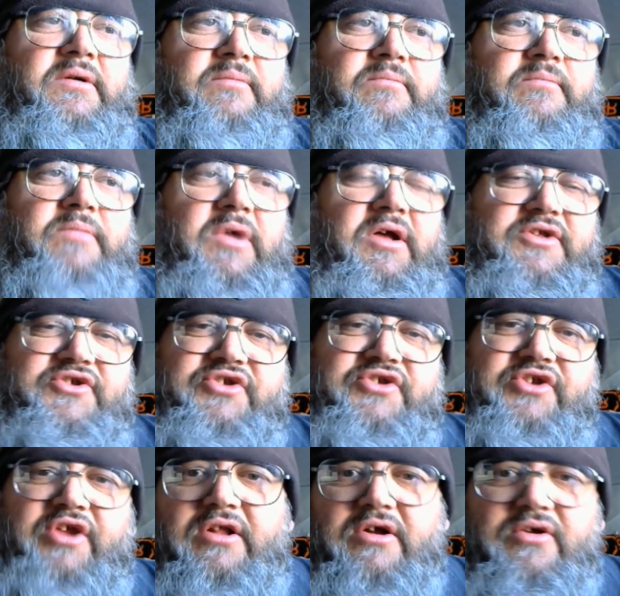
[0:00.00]
but
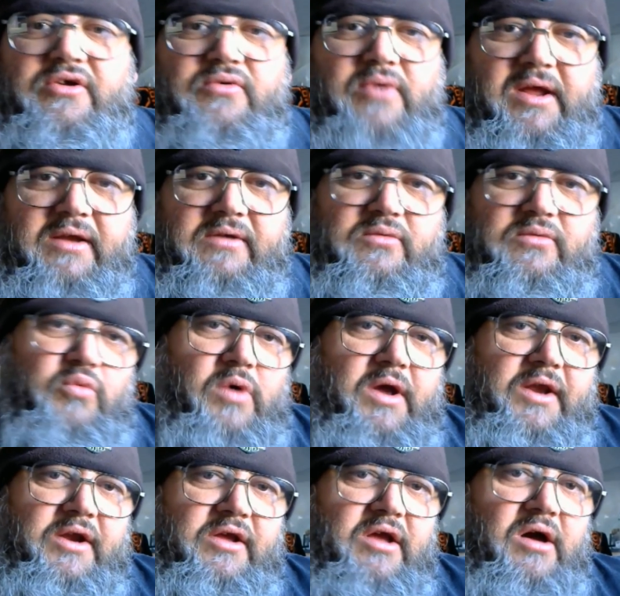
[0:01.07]
still a great
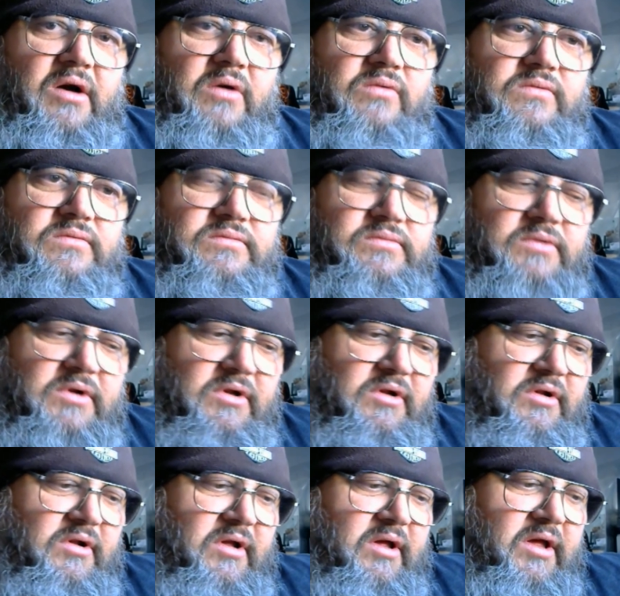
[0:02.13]
way to go.
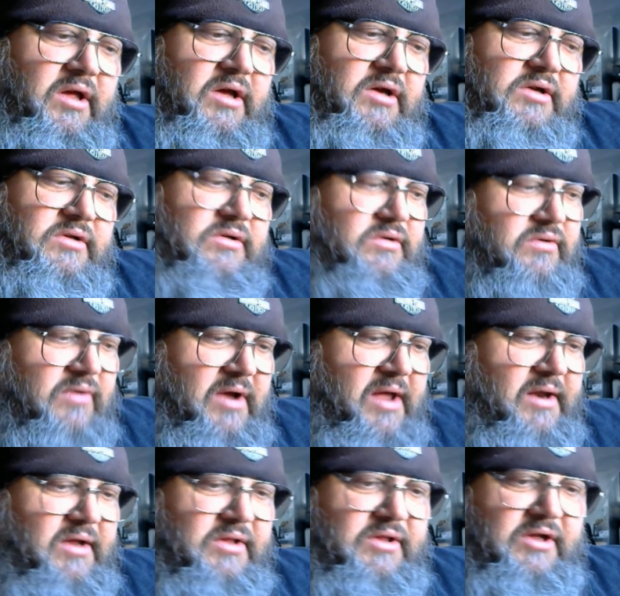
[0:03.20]
And
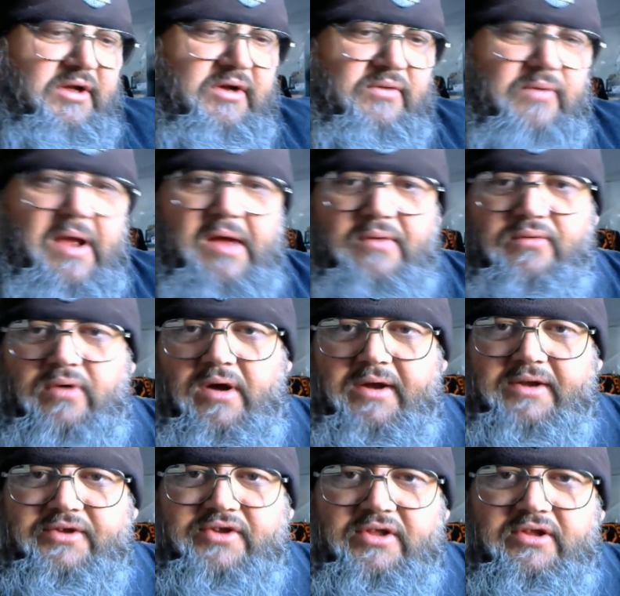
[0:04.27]
granted, the round
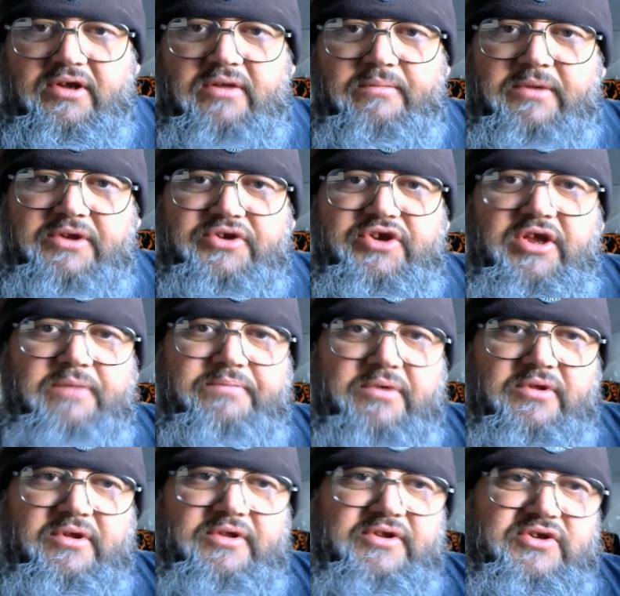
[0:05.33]
rod is a little bit
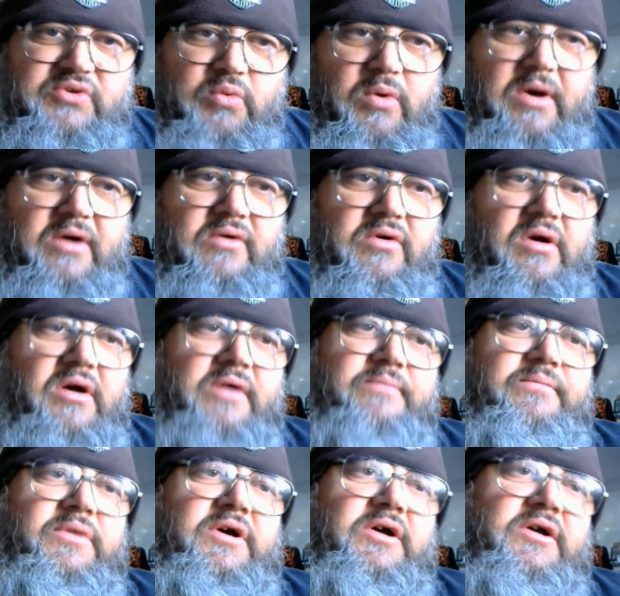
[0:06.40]
cheaper than the square
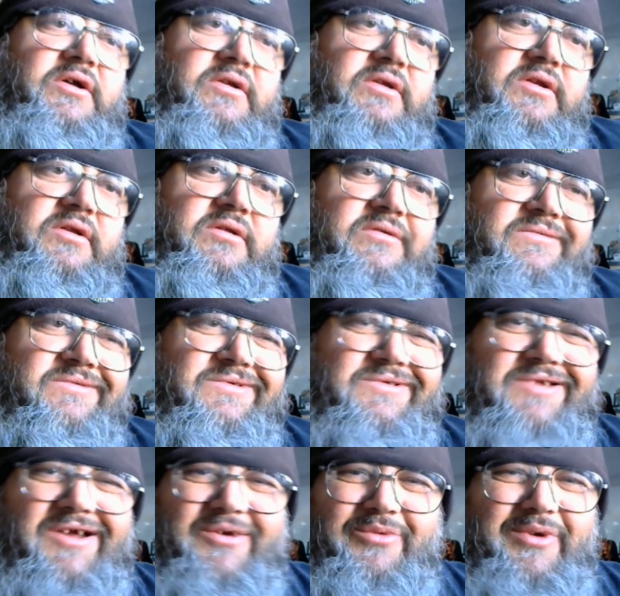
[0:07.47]
rod, but
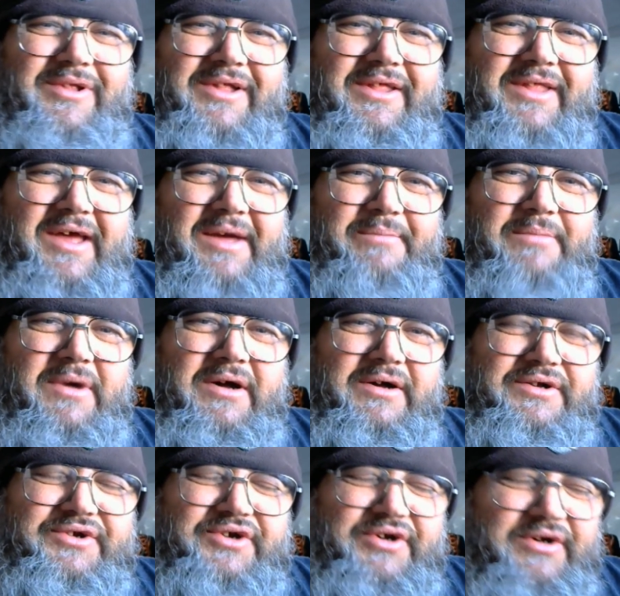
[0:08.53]
not really that
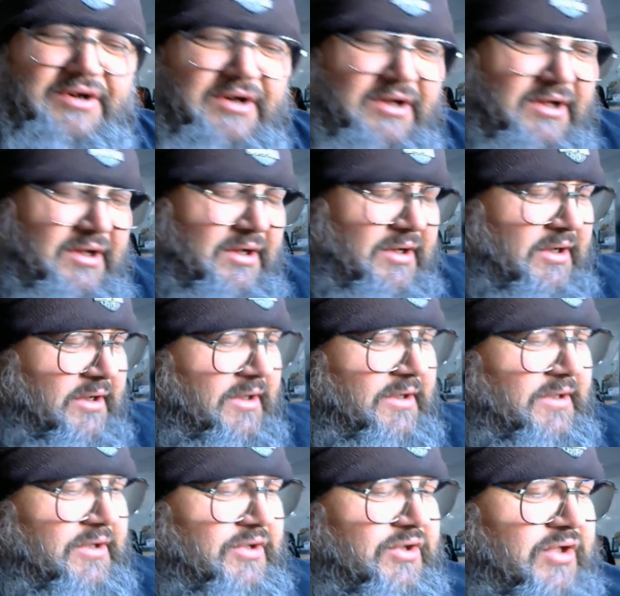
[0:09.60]
much.
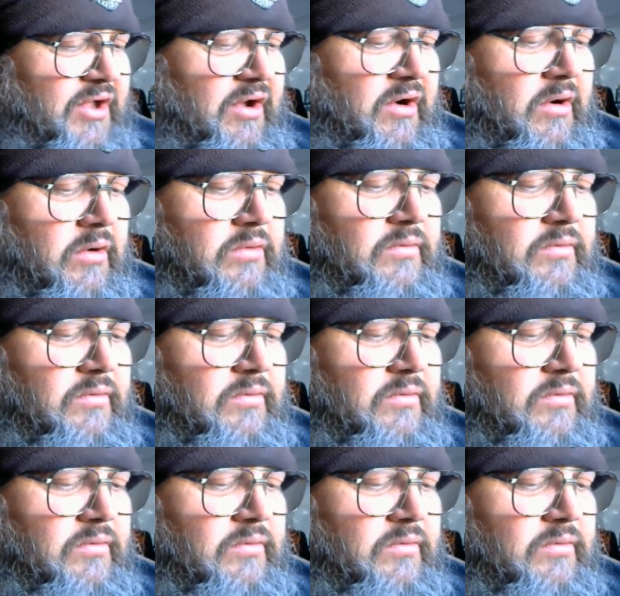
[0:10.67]
So,